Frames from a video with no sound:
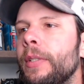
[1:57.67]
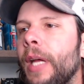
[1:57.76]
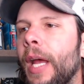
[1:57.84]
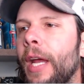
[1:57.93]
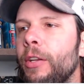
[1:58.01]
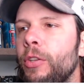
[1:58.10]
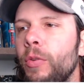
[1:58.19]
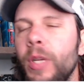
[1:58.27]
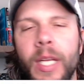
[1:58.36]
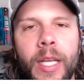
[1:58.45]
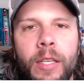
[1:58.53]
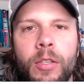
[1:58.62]
and you
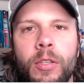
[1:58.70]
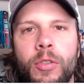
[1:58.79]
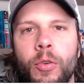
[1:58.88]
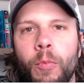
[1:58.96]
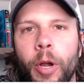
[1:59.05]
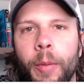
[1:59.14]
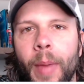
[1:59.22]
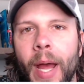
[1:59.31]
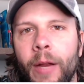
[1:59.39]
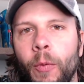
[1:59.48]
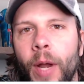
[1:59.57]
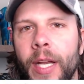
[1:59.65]
need to bring
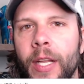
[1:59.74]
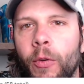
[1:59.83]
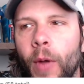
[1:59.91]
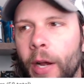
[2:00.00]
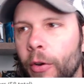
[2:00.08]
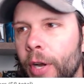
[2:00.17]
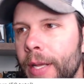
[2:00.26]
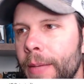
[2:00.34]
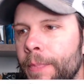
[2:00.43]
back Randy Gregory.